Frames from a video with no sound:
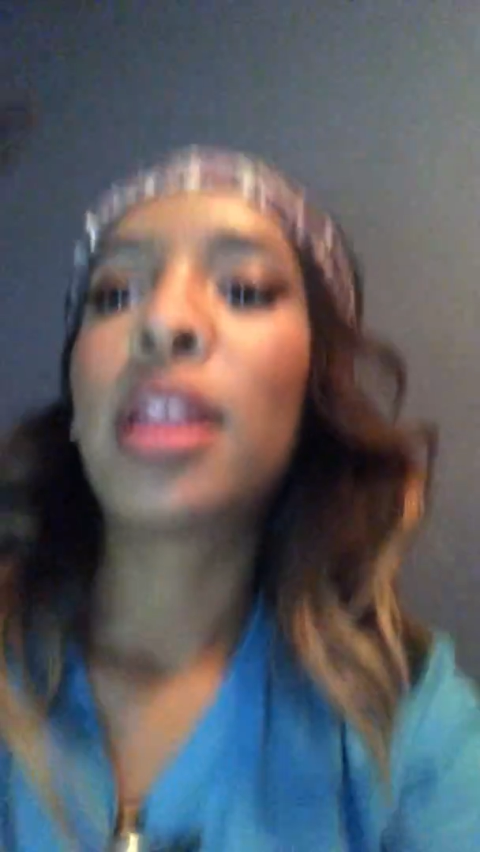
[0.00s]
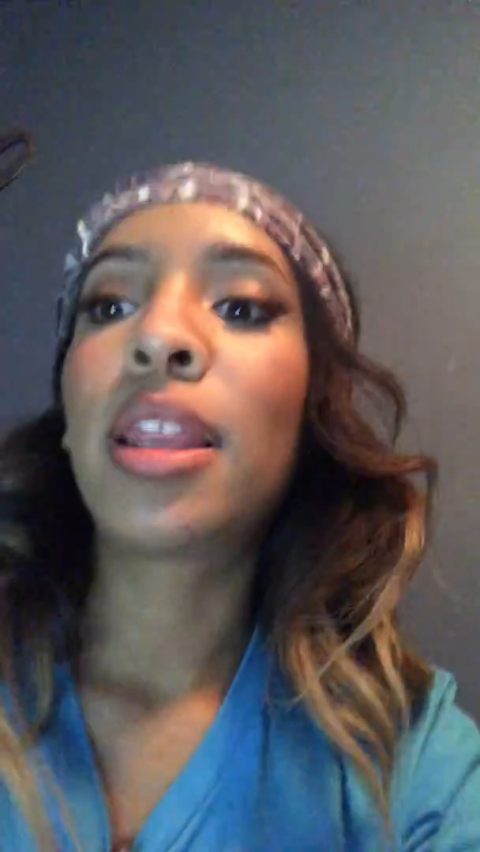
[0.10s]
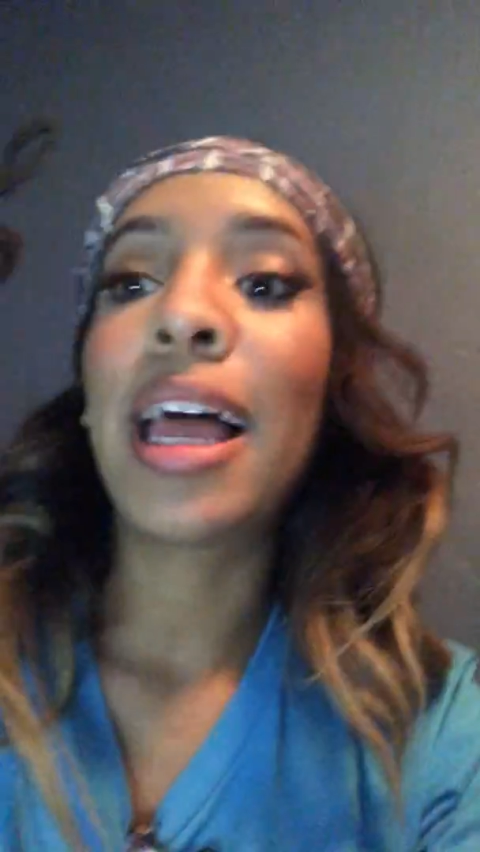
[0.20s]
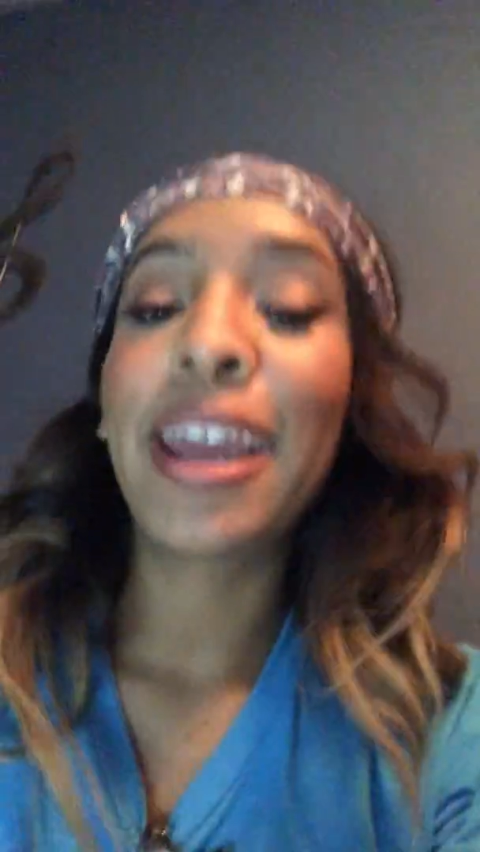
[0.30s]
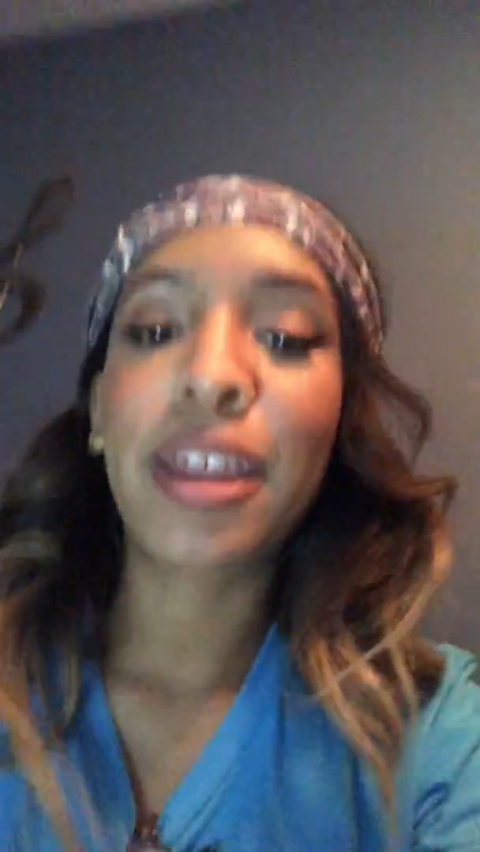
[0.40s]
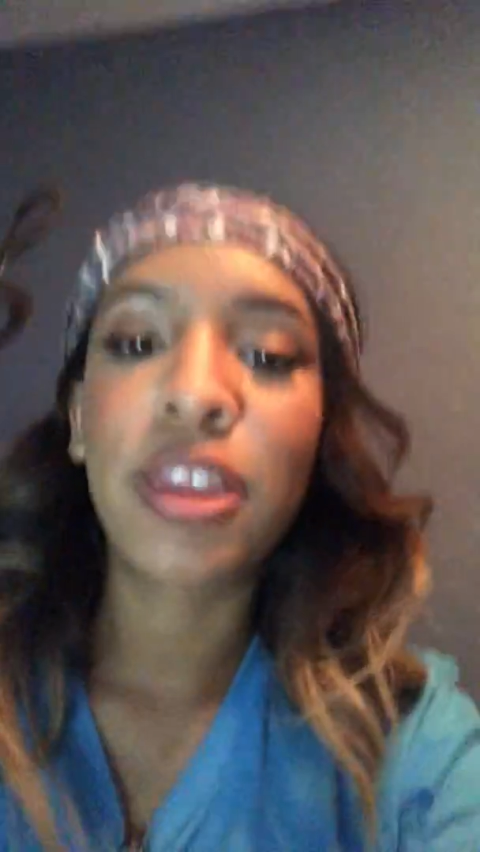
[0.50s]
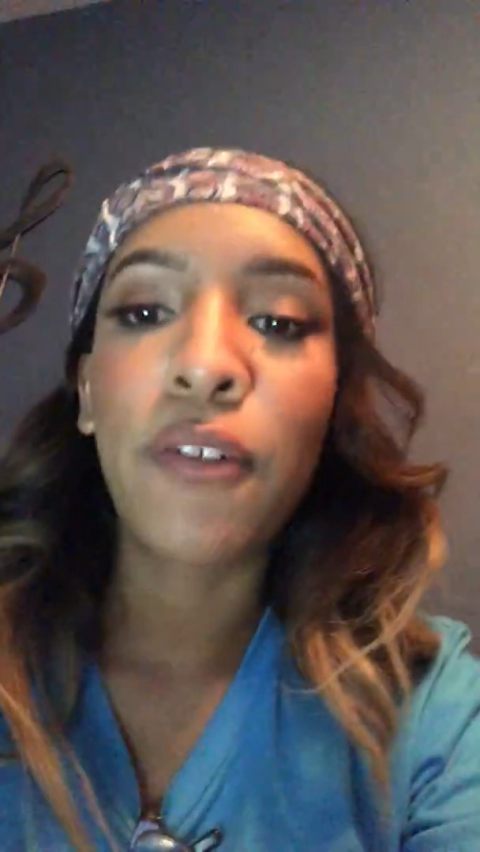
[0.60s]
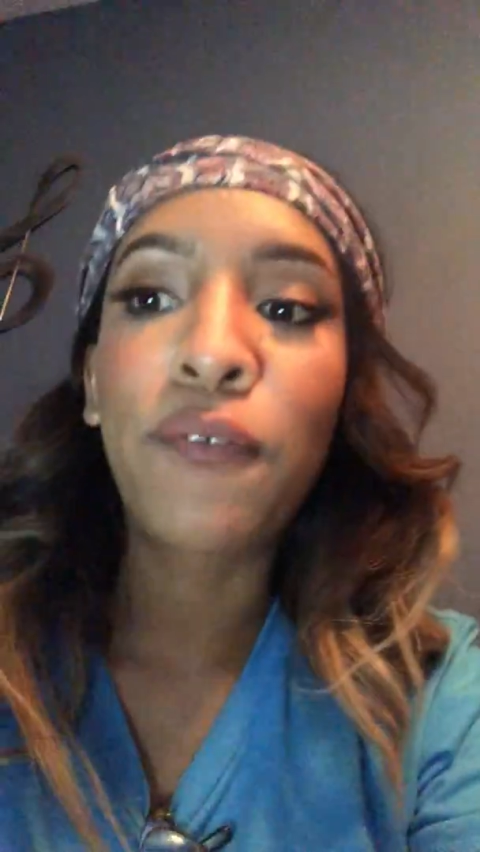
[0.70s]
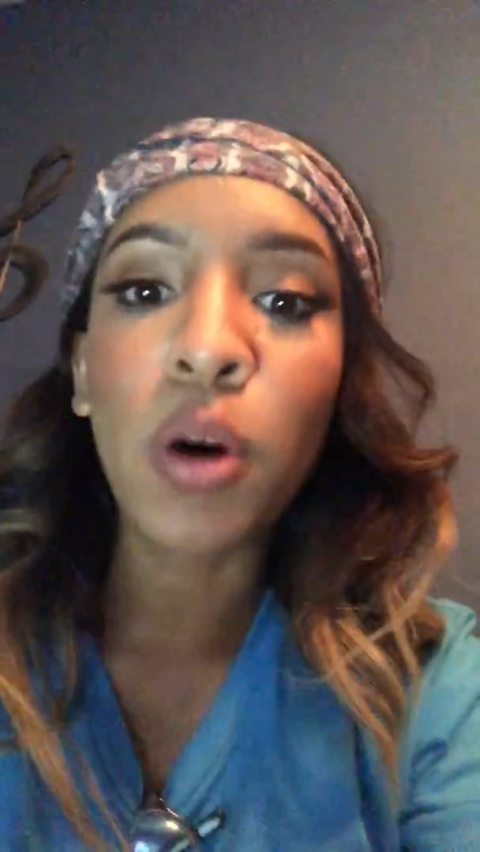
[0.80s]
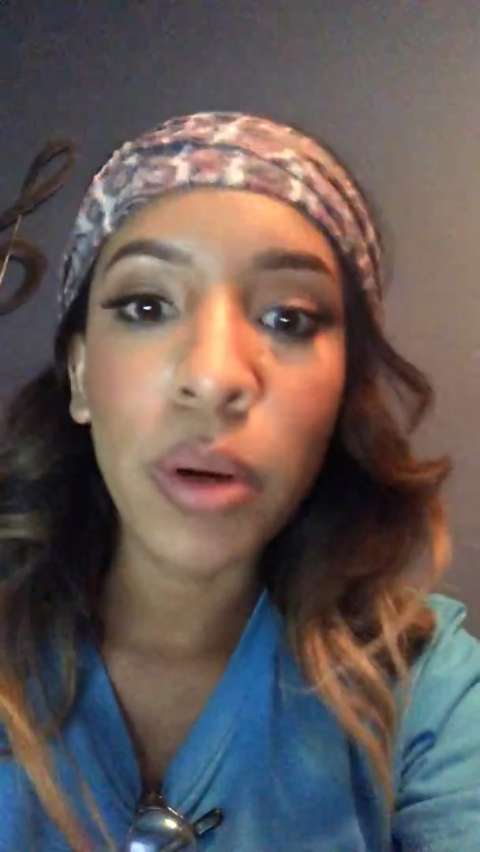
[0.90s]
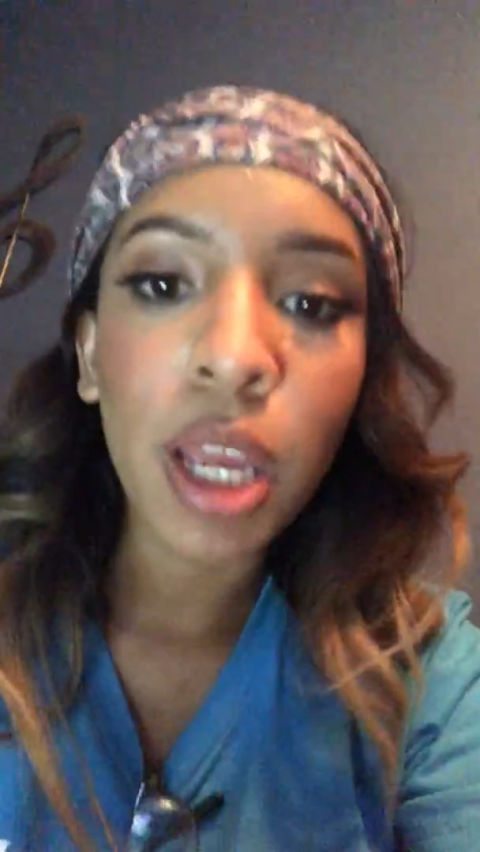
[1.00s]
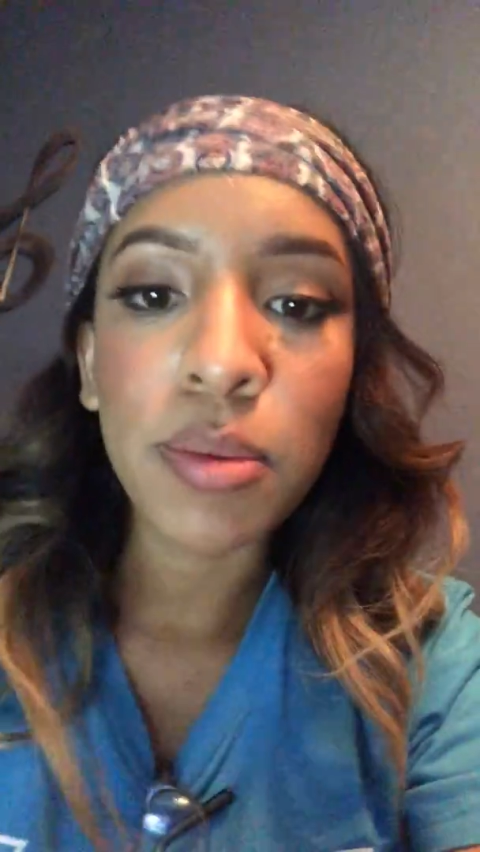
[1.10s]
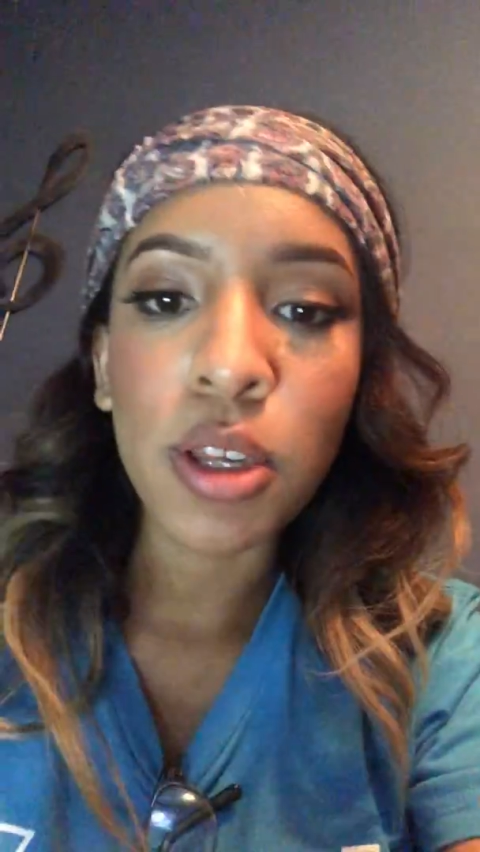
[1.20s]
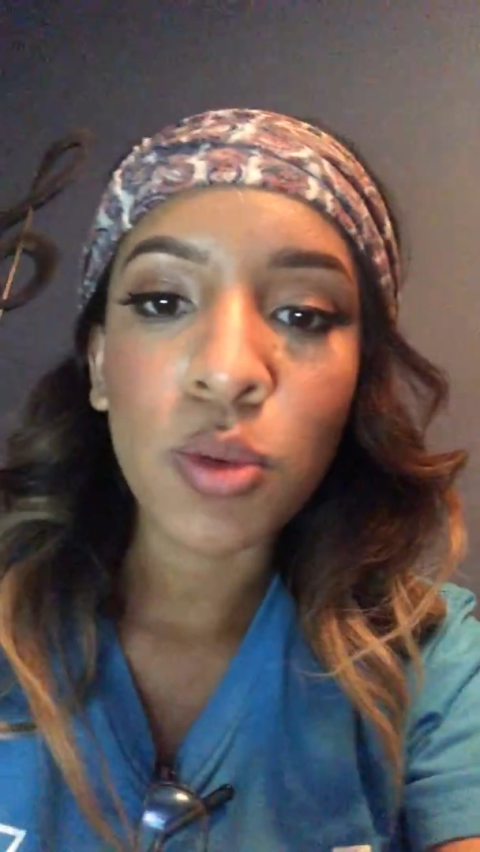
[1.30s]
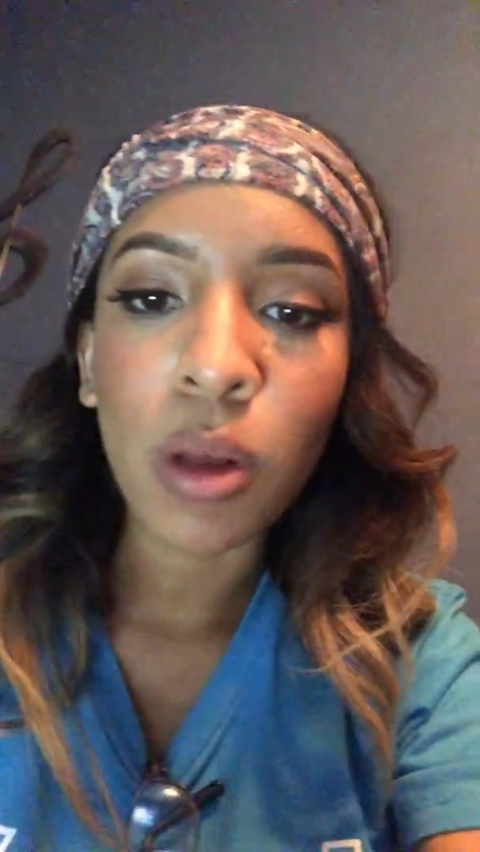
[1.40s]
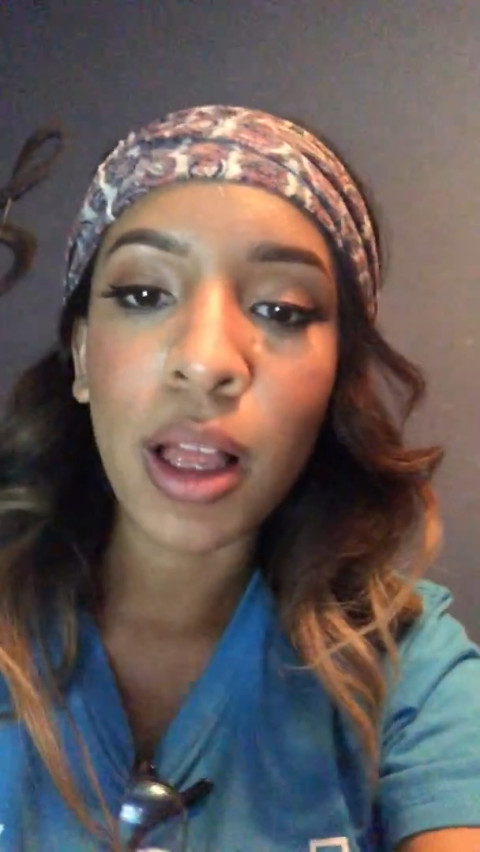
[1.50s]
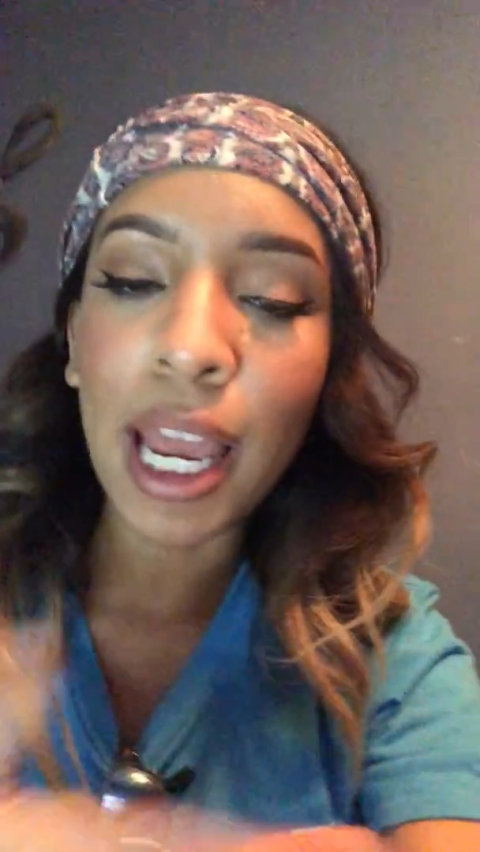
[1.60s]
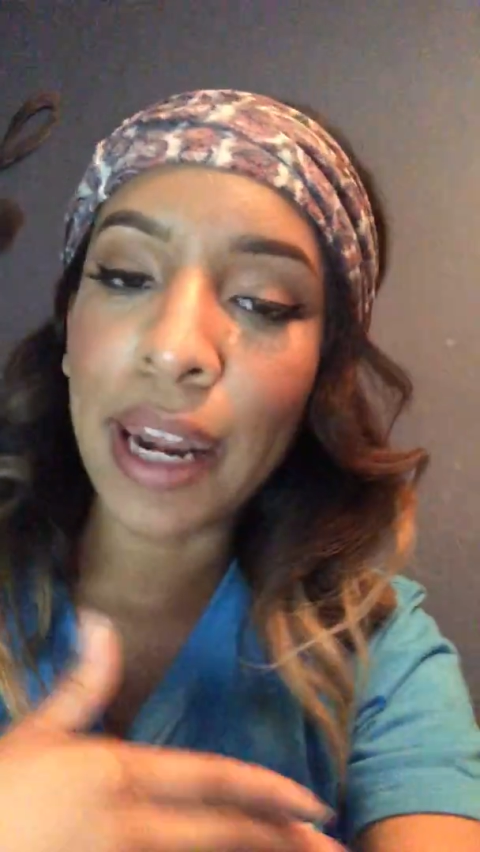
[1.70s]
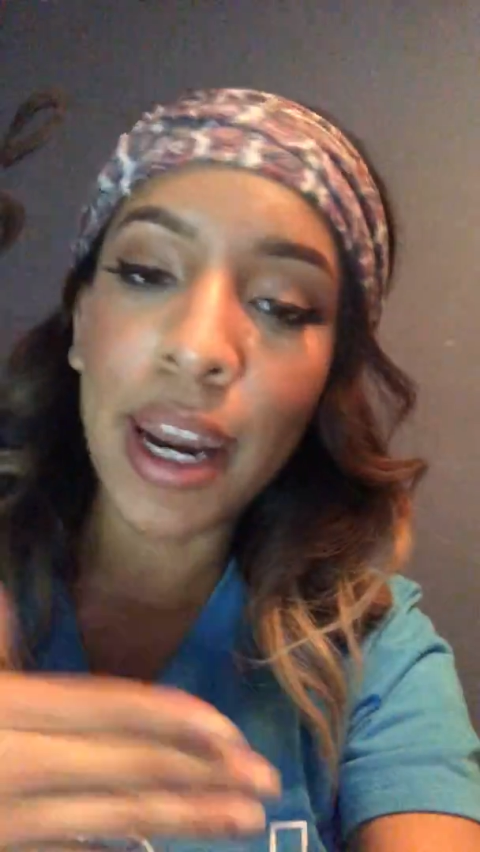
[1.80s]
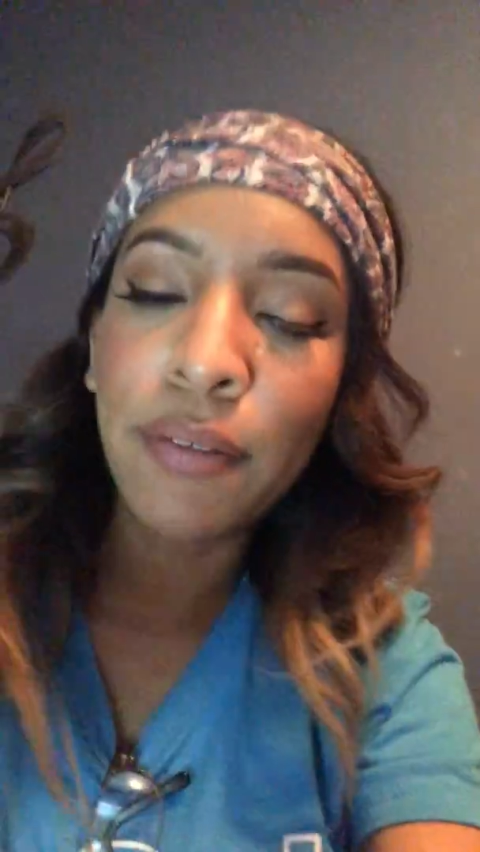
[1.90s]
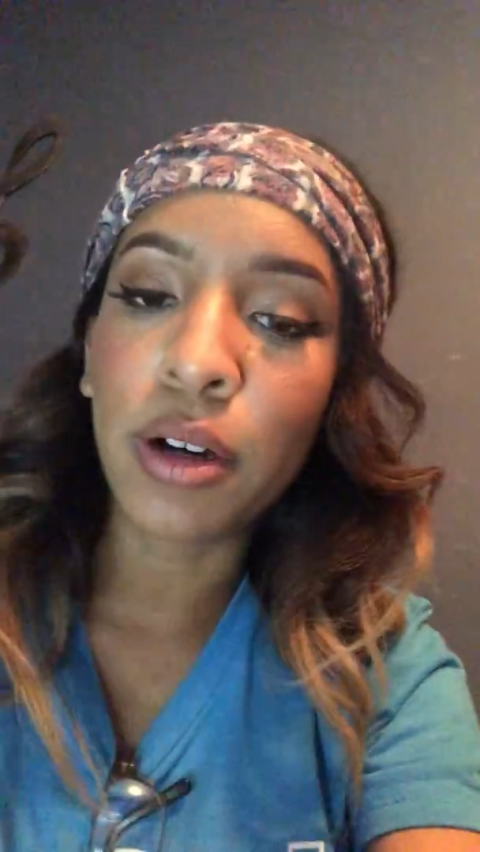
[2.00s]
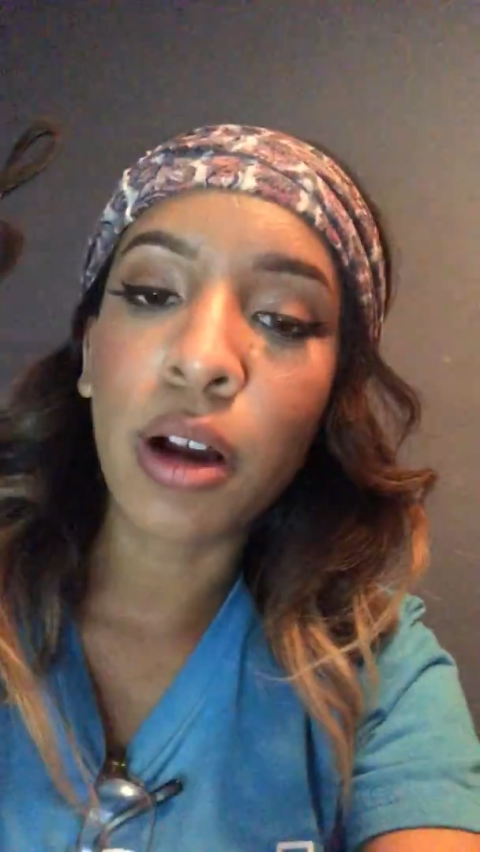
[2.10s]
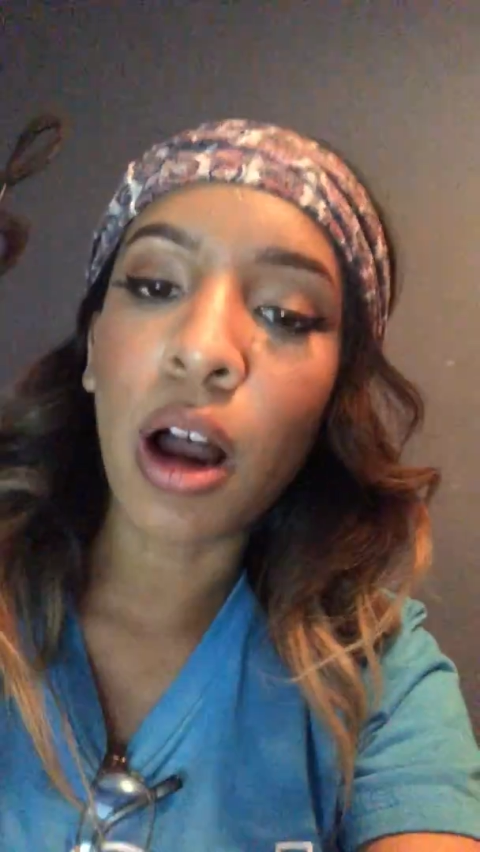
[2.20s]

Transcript: like the phonemes as well. I had never